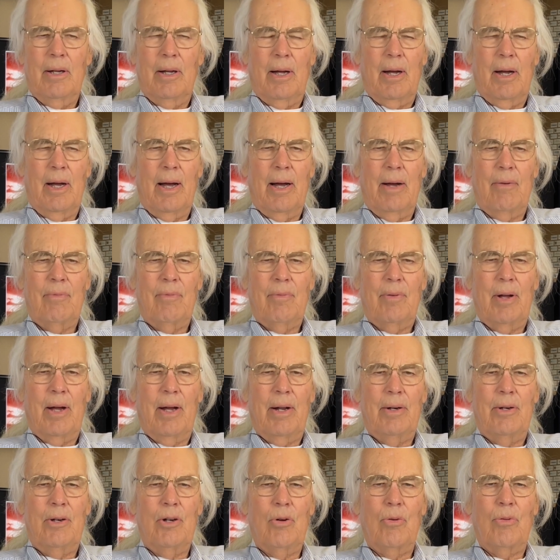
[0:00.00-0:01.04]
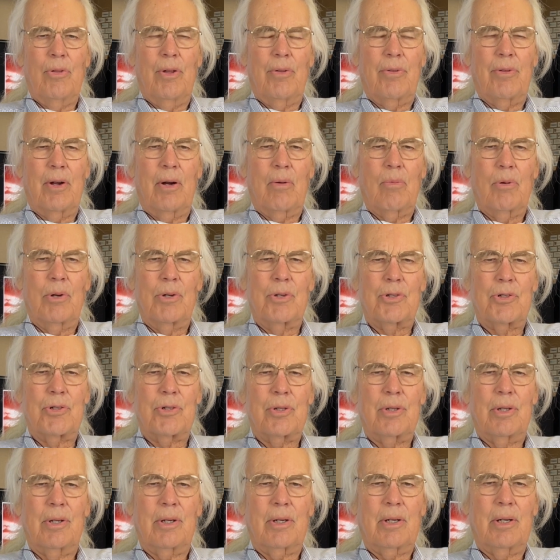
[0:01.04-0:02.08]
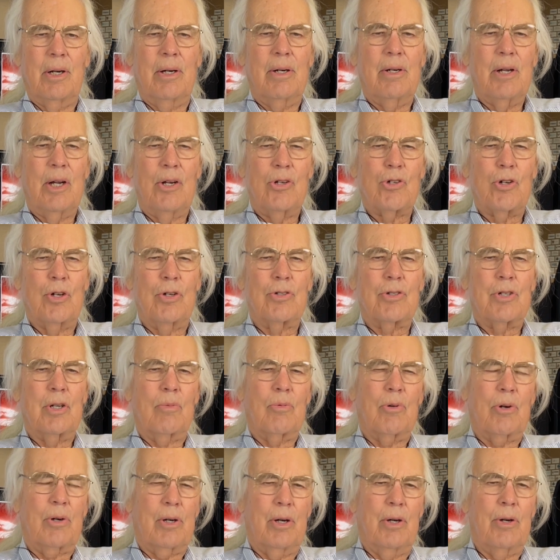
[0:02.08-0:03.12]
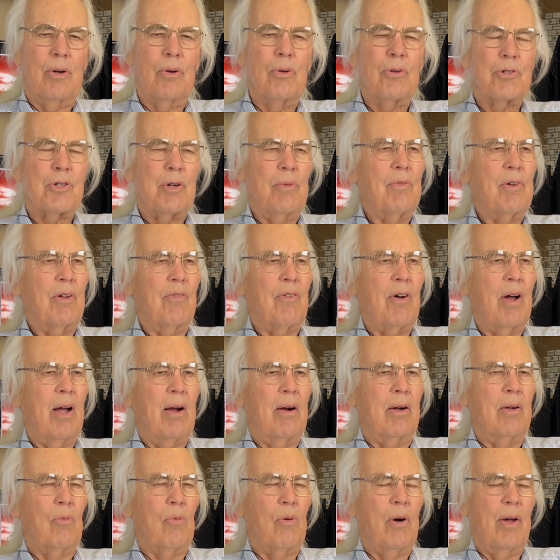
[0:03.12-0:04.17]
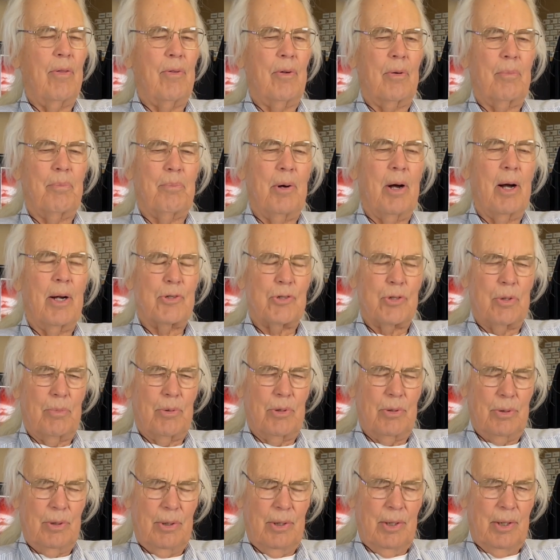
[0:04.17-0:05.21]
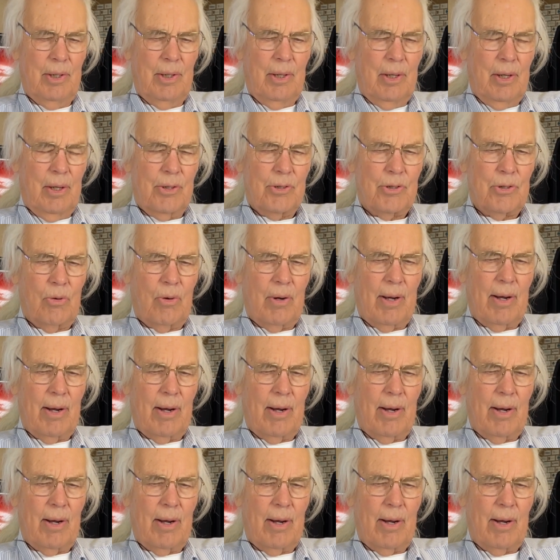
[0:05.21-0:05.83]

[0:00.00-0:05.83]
I knew that there was conditions that were conducive to violent weather possible. So I